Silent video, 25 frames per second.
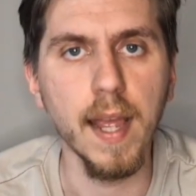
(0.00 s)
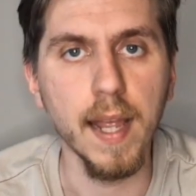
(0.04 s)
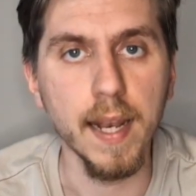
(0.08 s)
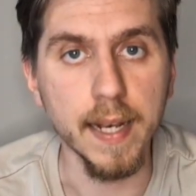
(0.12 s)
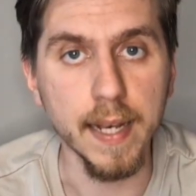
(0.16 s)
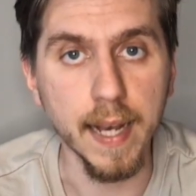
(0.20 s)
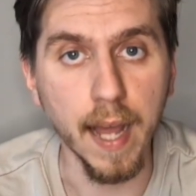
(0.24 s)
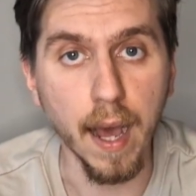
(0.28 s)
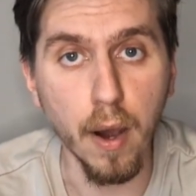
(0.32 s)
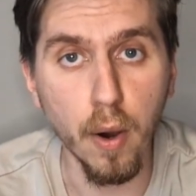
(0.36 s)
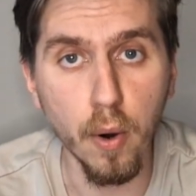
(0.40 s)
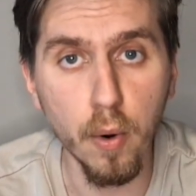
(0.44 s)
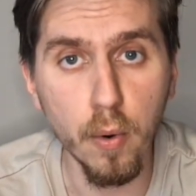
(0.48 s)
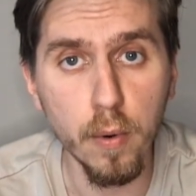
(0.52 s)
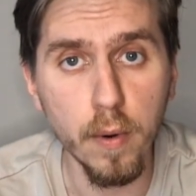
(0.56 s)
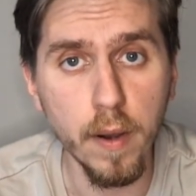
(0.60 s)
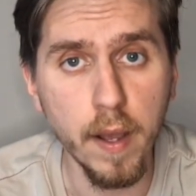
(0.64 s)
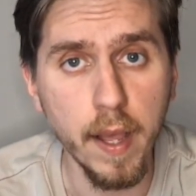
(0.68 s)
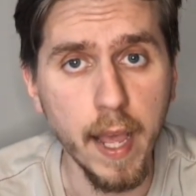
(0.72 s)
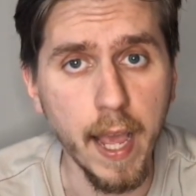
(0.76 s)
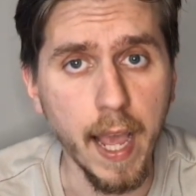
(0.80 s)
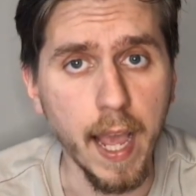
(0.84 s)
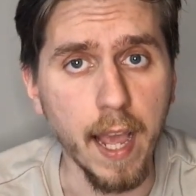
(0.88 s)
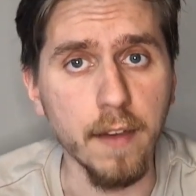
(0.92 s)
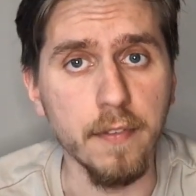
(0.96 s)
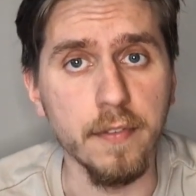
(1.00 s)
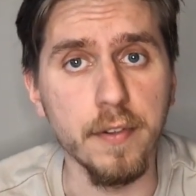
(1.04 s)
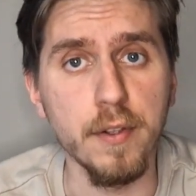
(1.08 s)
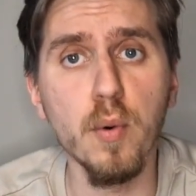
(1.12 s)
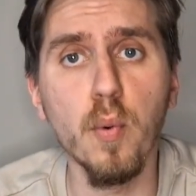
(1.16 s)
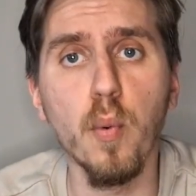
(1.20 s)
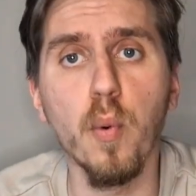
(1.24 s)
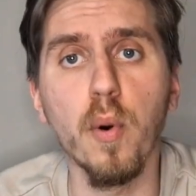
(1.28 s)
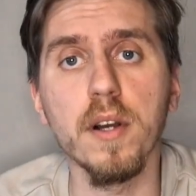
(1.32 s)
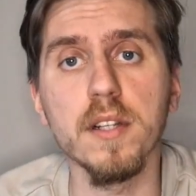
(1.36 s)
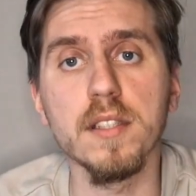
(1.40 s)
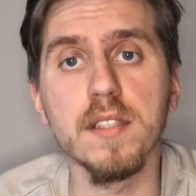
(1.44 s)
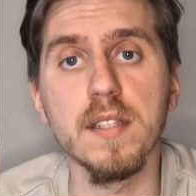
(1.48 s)
Now, a few
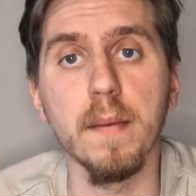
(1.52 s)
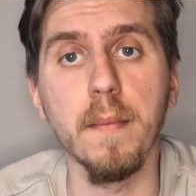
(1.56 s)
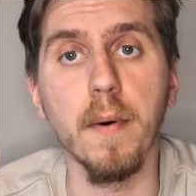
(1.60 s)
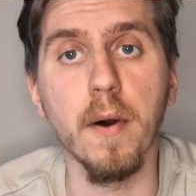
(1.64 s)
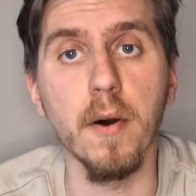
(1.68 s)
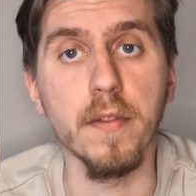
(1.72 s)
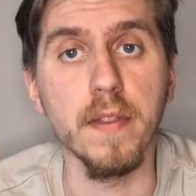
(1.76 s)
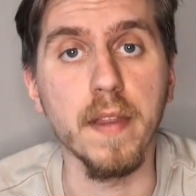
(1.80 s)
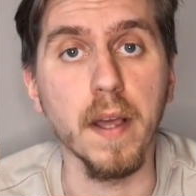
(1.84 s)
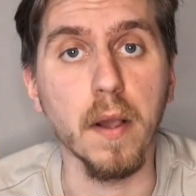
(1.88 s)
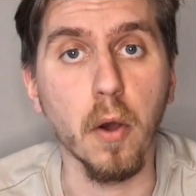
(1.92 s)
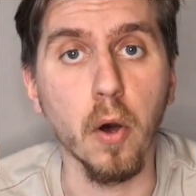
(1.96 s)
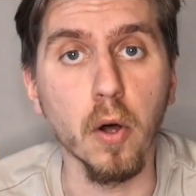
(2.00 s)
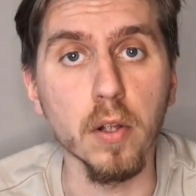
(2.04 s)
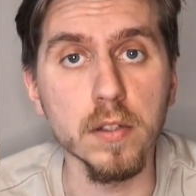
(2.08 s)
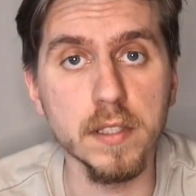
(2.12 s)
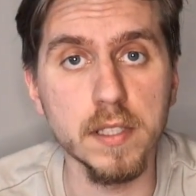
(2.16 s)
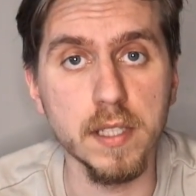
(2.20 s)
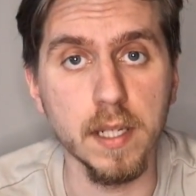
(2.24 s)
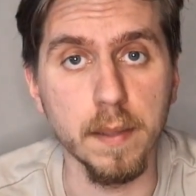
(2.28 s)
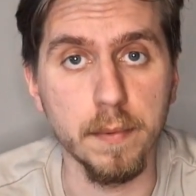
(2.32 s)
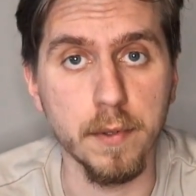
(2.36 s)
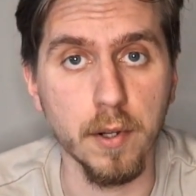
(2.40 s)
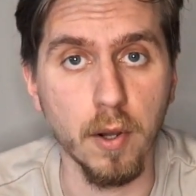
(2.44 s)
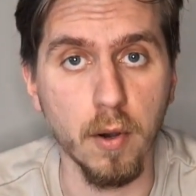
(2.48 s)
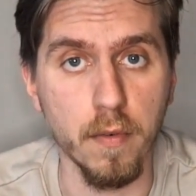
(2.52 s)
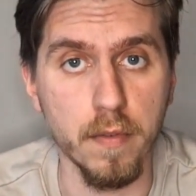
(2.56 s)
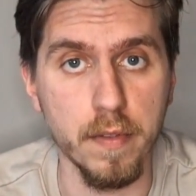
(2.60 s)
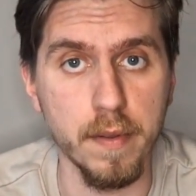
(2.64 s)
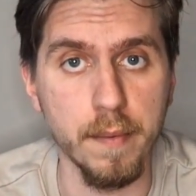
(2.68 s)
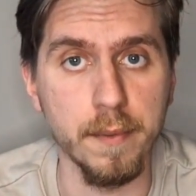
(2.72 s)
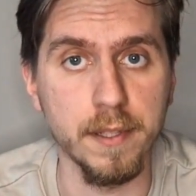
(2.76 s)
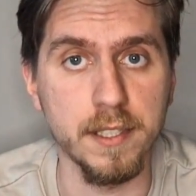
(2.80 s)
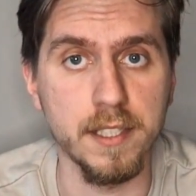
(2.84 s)
words about the concept of the